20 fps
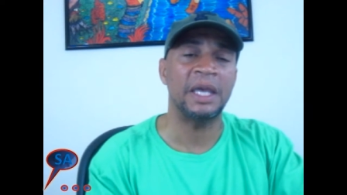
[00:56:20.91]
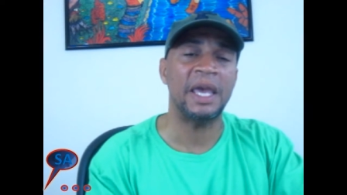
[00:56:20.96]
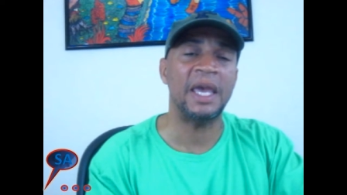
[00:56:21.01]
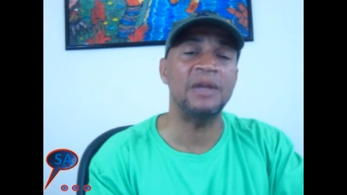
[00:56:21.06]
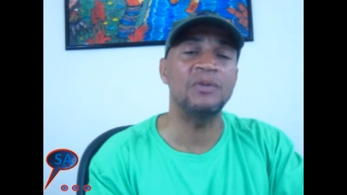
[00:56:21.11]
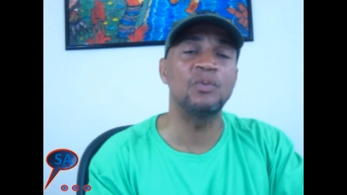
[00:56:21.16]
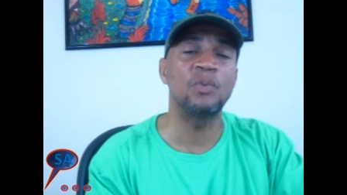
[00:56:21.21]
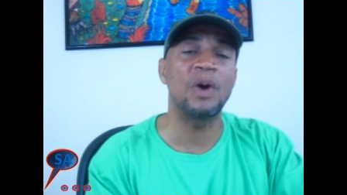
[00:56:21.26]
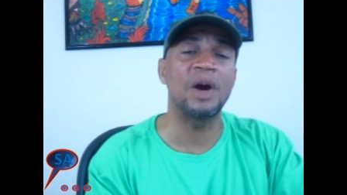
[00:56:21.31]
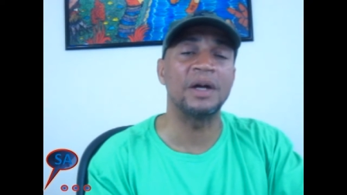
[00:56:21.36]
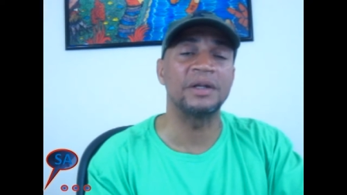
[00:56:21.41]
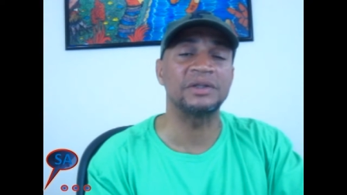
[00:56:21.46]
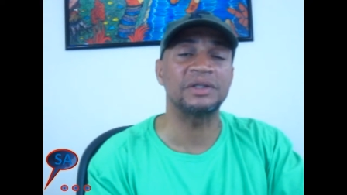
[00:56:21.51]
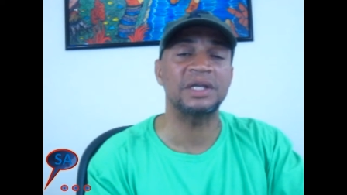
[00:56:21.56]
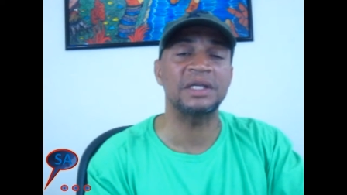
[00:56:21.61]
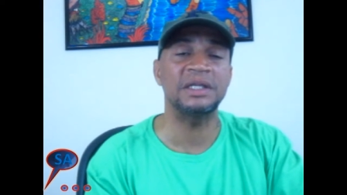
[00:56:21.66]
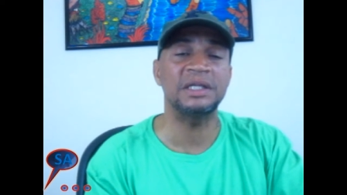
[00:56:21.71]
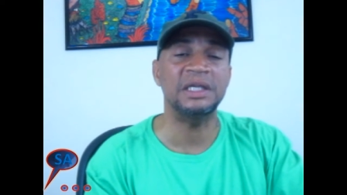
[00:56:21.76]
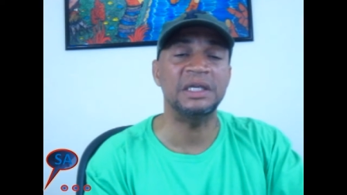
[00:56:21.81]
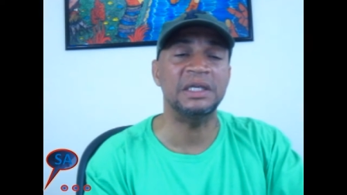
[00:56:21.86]
and wants
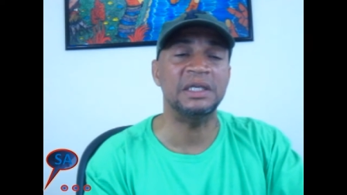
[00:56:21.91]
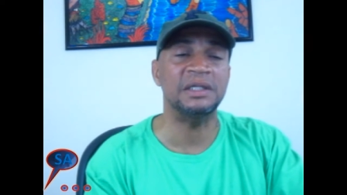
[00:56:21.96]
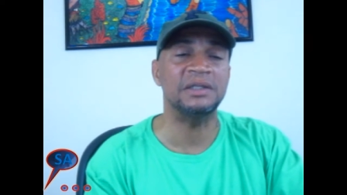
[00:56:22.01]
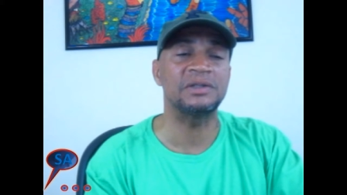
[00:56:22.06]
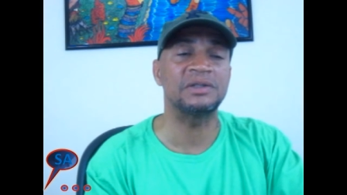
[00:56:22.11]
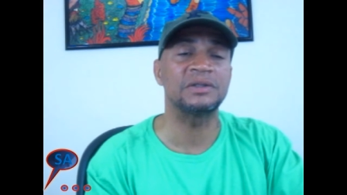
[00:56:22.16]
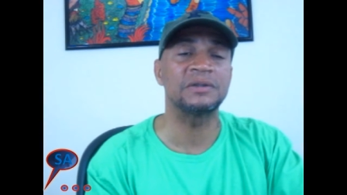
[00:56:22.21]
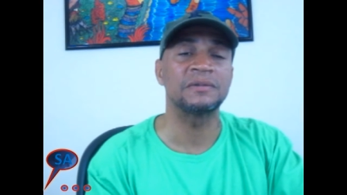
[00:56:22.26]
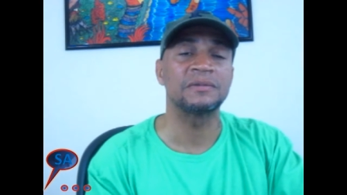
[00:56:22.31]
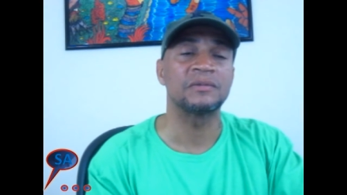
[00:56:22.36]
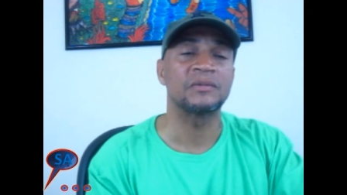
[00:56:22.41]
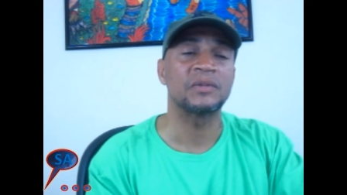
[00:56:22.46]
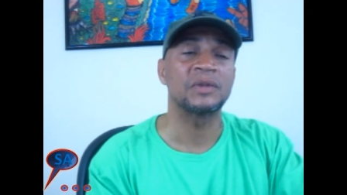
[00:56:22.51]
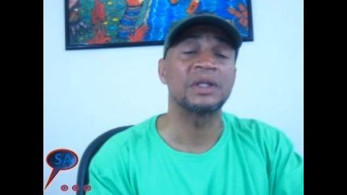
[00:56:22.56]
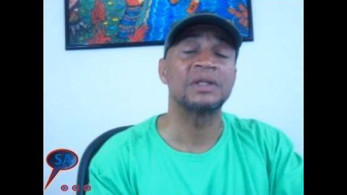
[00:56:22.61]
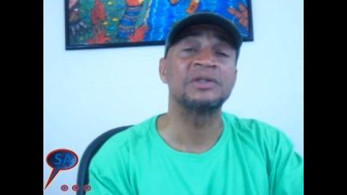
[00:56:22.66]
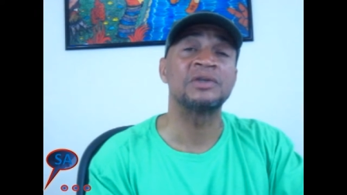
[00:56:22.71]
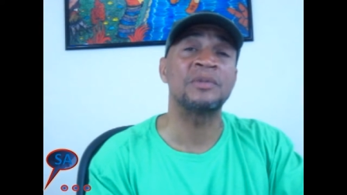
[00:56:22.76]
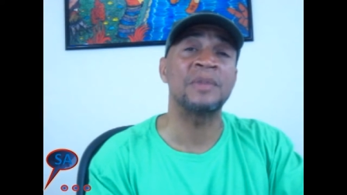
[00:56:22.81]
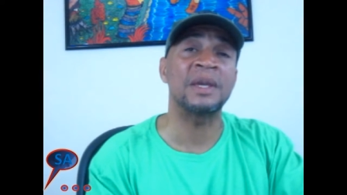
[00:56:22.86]
and needs
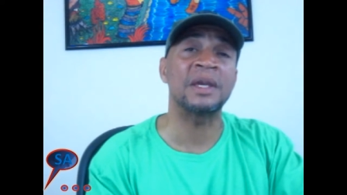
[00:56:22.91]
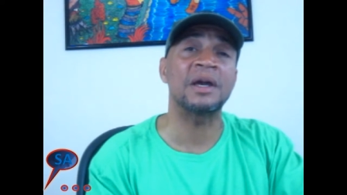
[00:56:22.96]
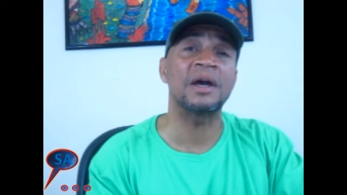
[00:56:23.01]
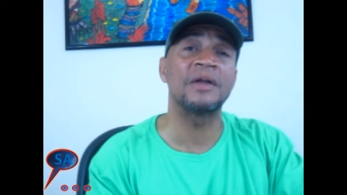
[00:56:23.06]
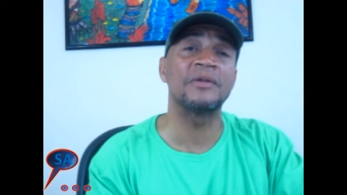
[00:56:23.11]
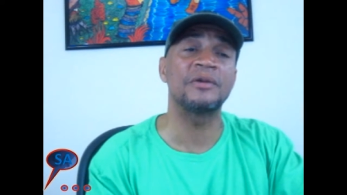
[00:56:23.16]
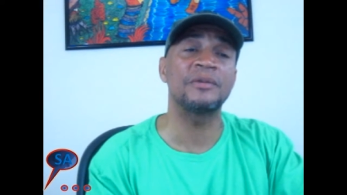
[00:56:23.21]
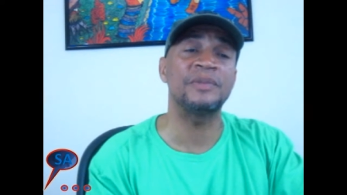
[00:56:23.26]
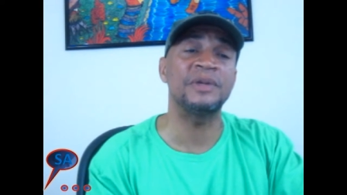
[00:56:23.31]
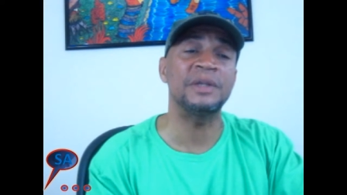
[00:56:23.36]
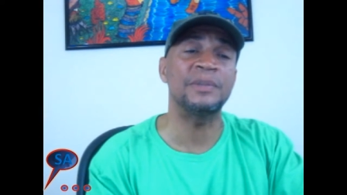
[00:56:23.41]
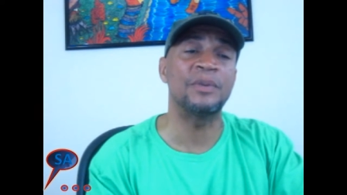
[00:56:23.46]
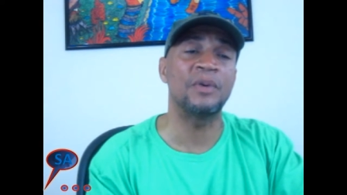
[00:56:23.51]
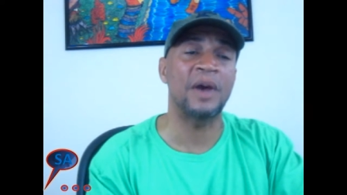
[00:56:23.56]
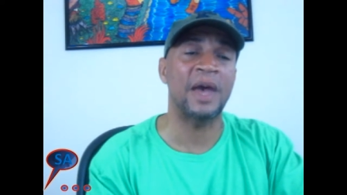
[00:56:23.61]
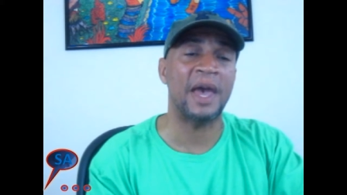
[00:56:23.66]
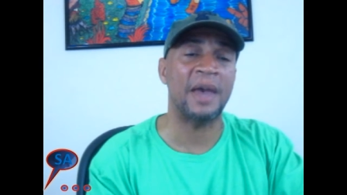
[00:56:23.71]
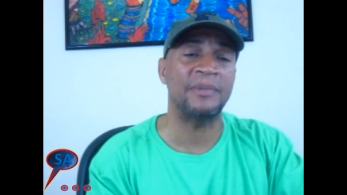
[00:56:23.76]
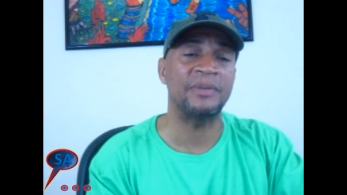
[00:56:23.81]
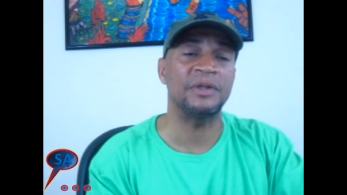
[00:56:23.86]
to make other
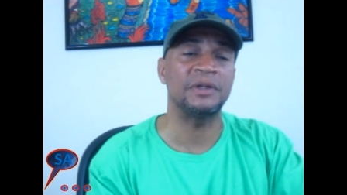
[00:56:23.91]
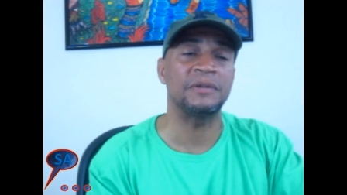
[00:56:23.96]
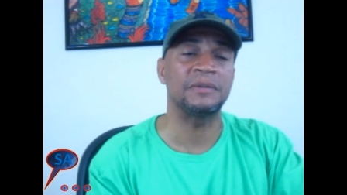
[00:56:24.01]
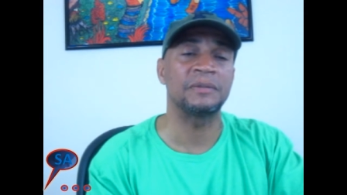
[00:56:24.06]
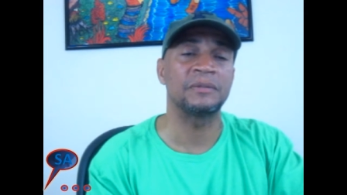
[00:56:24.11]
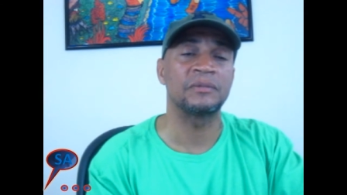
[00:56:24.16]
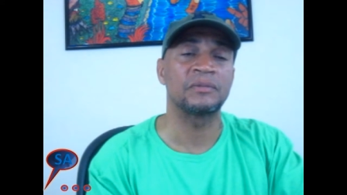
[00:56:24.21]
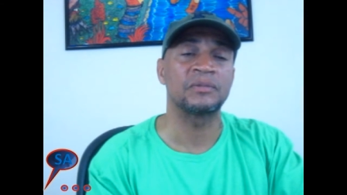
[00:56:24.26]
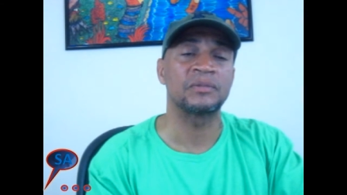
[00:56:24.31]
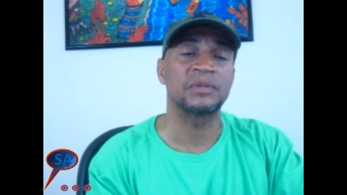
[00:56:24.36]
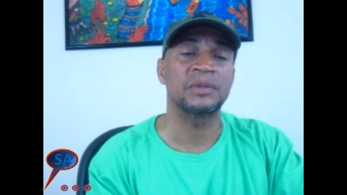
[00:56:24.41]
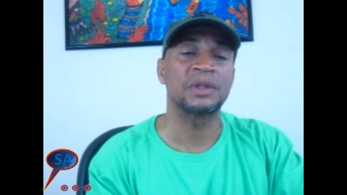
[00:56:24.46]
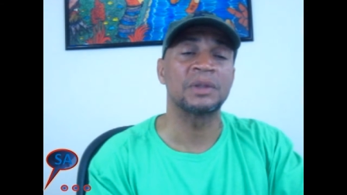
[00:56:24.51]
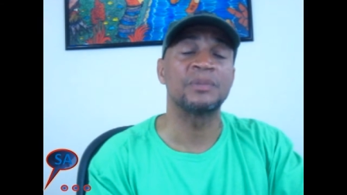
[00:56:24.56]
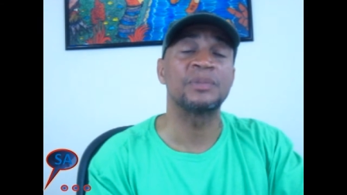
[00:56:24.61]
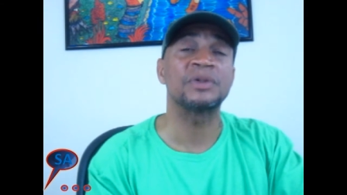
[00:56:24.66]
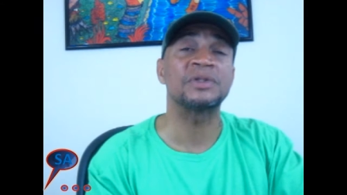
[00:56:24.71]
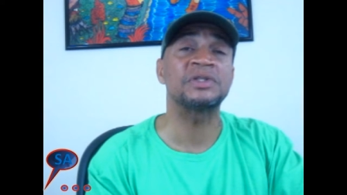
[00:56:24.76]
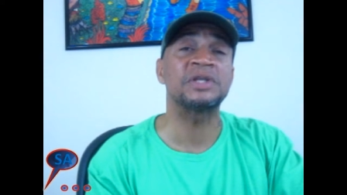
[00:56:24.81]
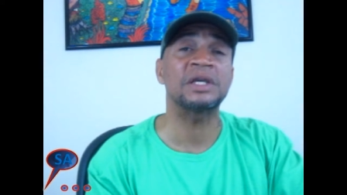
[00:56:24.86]
people happy,
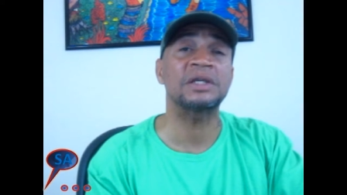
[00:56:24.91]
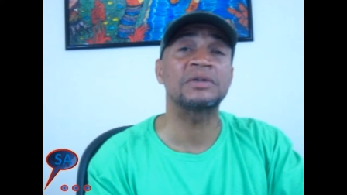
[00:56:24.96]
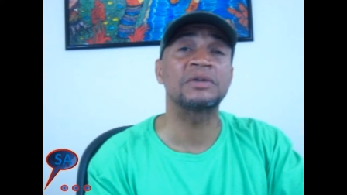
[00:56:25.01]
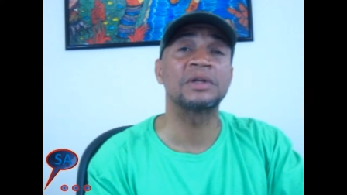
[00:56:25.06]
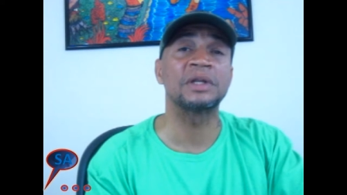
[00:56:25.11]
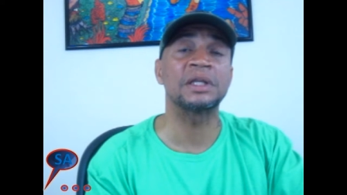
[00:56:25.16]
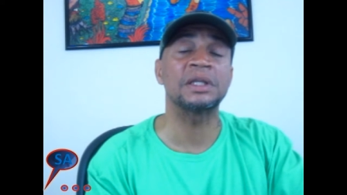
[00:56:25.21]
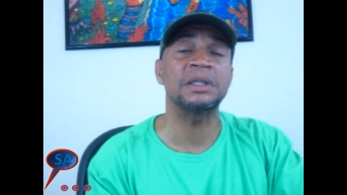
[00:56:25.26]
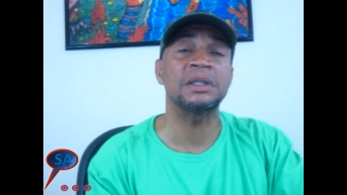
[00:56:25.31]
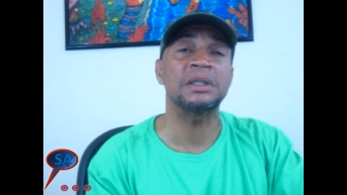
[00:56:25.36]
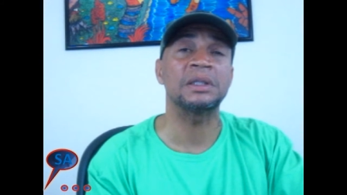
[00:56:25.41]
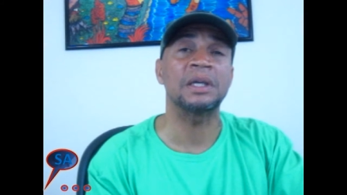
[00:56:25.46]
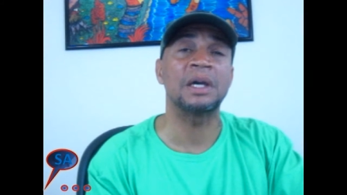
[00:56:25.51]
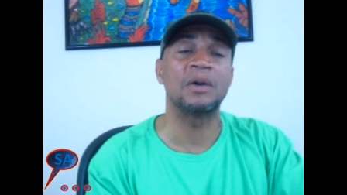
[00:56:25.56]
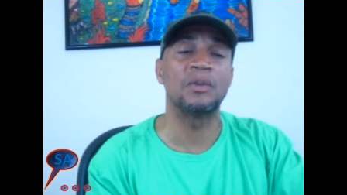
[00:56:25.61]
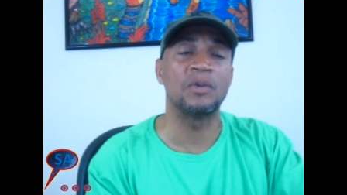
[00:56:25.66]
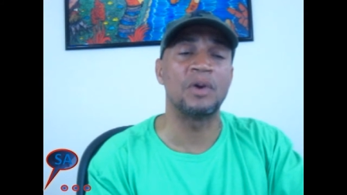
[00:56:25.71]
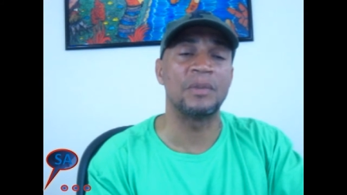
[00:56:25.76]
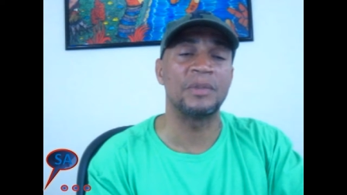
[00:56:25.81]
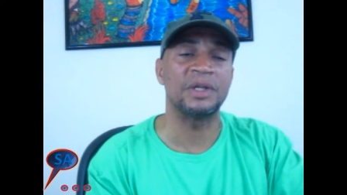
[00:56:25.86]
particularly
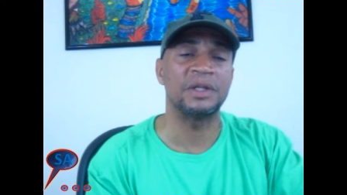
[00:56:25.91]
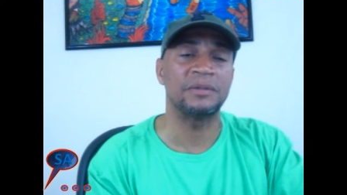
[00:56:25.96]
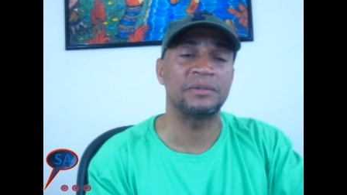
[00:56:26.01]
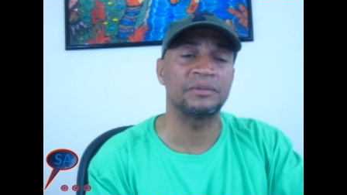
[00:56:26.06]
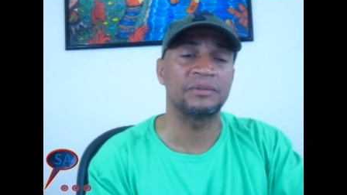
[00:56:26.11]
a woman,